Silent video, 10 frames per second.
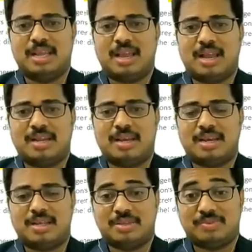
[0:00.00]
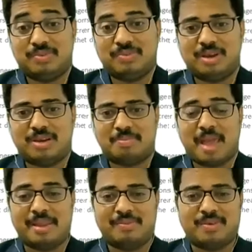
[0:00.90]
And uh, if, if you are
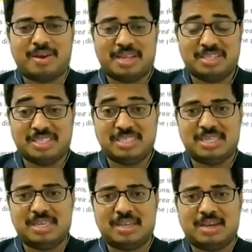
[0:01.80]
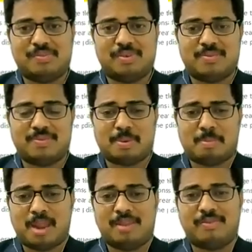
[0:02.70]
planning for engineering or if you're, if you're
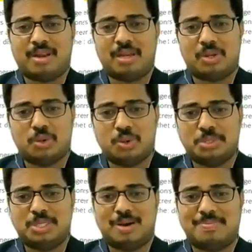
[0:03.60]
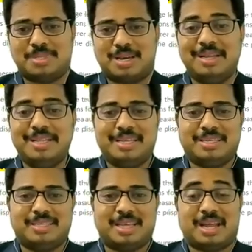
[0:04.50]
planning for any core jobs, uh,
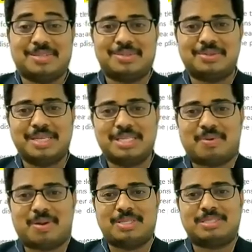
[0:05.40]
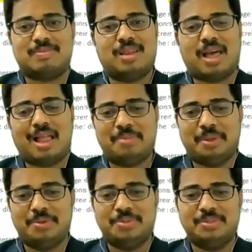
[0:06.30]
then also these projects will help
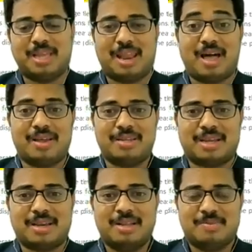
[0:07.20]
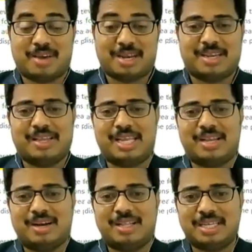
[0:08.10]
you a lot uh, for clearing
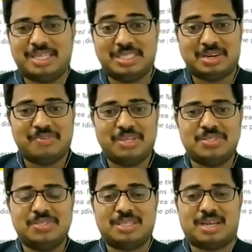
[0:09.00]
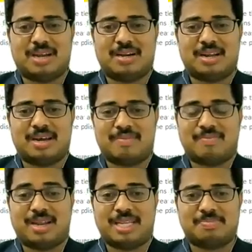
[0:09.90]
all the interviews or
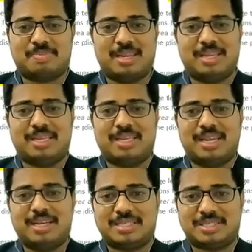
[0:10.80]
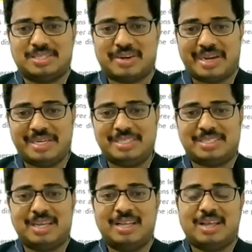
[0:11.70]
for explaining any latest trends
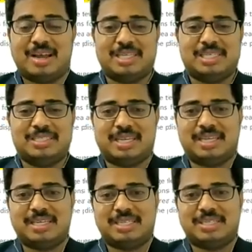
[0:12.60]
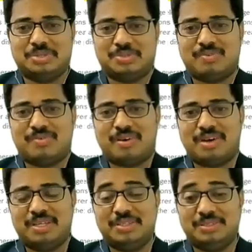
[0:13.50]
or anything it is useful for
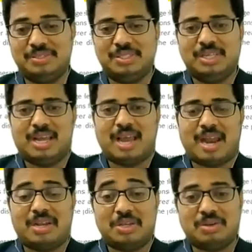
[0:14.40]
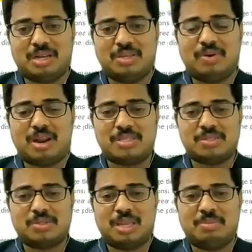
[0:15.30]
you and you you are
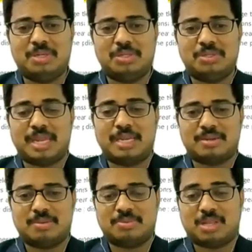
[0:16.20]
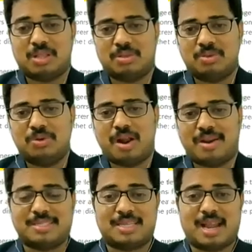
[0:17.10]
also able to get a uh, good
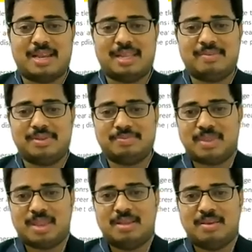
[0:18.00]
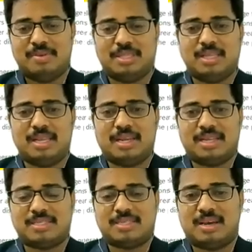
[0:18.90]
understanding with with the
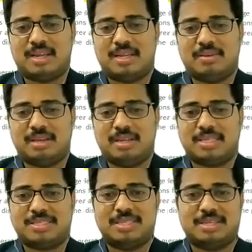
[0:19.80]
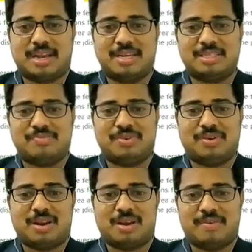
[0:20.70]
latest uh, in industry trends if you
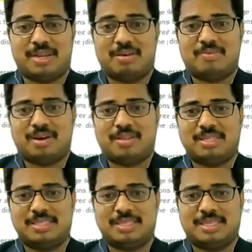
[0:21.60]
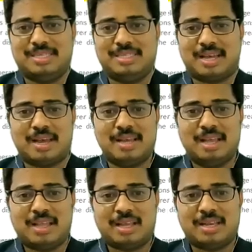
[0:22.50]
are aware of all these things uh,
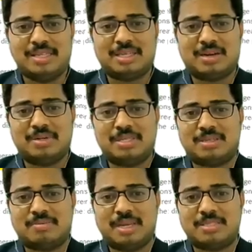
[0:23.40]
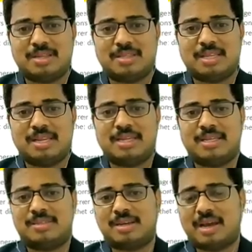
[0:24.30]
the list covers uh, based on the
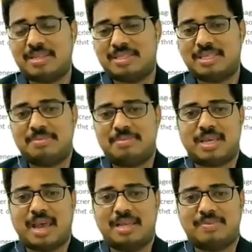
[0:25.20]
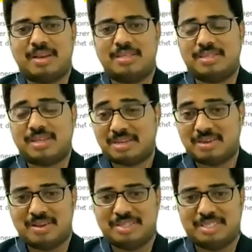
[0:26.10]
latest concepts as well as the
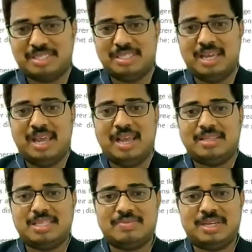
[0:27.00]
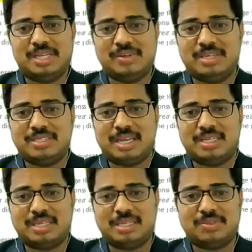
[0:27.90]
technology this video is
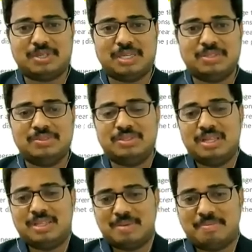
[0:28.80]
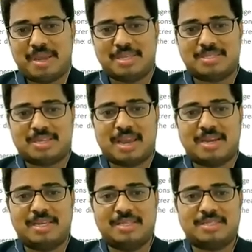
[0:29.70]
intended to give the best
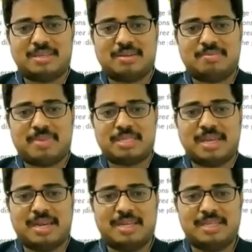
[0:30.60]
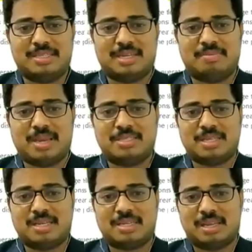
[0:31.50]
guidance uh, best guidance and best
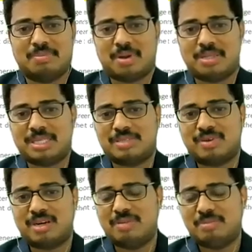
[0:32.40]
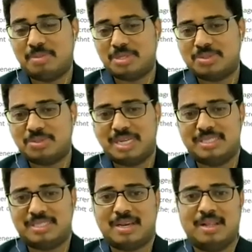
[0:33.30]
electrical projects for diploma
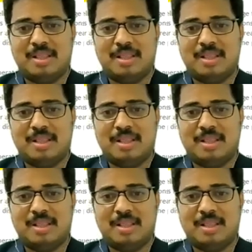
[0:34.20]
students uh,